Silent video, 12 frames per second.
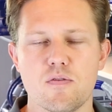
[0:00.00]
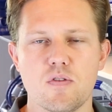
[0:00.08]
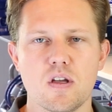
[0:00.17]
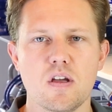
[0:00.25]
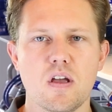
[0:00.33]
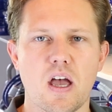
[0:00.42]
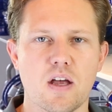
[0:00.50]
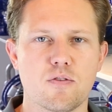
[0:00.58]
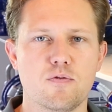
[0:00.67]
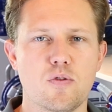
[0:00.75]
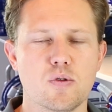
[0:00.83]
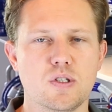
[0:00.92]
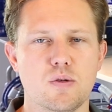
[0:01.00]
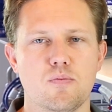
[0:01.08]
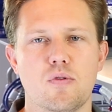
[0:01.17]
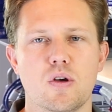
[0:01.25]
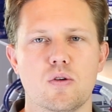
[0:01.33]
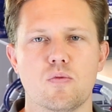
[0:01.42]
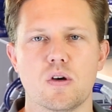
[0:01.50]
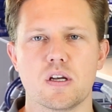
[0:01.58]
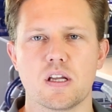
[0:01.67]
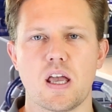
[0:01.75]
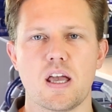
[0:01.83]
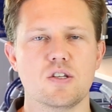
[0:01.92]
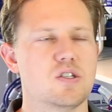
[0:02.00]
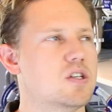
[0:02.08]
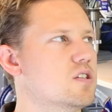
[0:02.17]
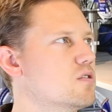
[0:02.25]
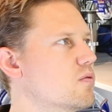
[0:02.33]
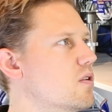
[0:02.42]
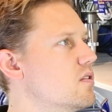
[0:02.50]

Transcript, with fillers: heavier at 14.1 kgs,